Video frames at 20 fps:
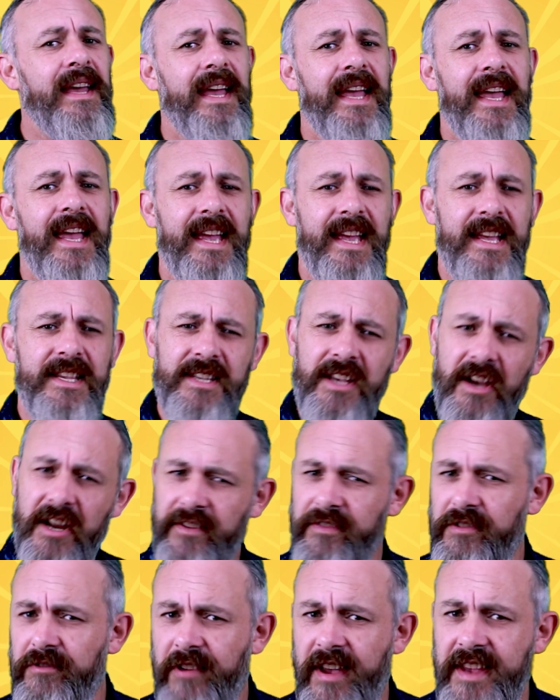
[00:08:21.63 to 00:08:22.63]
It is
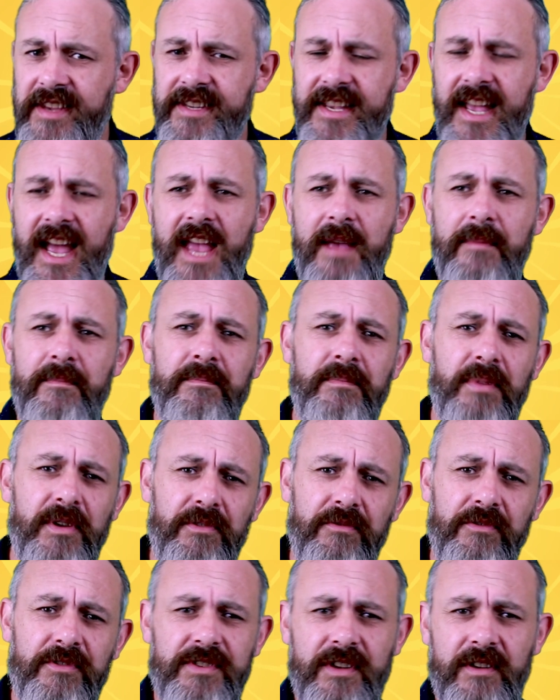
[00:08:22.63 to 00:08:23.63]
kind of a race game, but
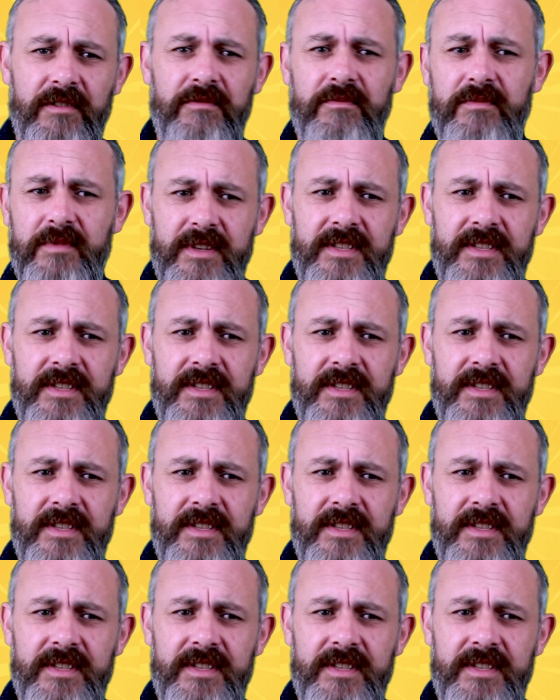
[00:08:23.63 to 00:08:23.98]
you're also